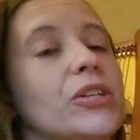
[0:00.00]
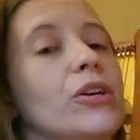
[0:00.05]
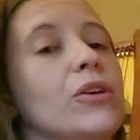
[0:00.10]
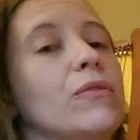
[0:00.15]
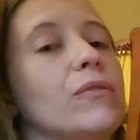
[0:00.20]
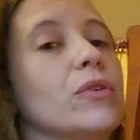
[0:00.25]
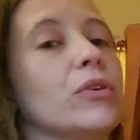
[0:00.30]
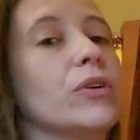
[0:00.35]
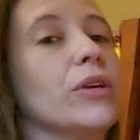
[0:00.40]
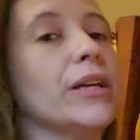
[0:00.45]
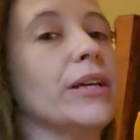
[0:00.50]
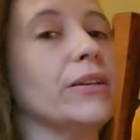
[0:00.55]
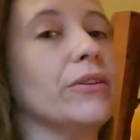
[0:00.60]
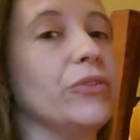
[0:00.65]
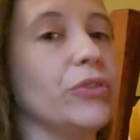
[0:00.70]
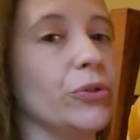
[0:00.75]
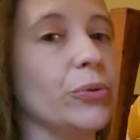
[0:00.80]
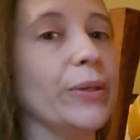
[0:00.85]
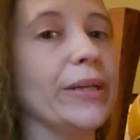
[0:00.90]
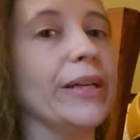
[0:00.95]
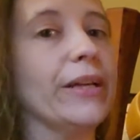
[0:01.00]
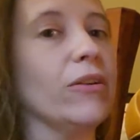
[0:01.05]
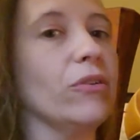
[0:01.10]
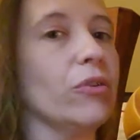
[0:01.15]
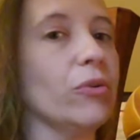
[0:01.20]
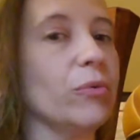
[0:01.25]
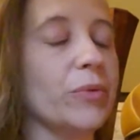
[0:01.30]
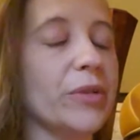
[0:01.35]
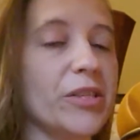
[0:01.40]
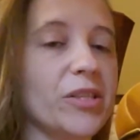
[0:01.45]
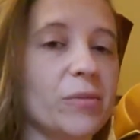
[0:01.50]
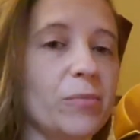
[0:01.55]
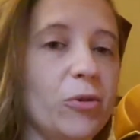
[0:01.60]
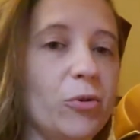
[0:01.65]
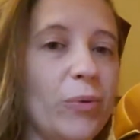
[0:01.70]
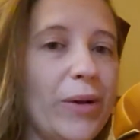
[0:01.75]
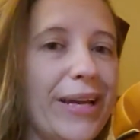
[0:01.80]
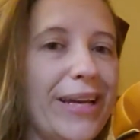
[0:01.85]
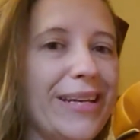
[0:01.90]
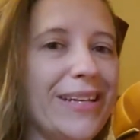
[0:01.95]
over and doing it in a reasonable way,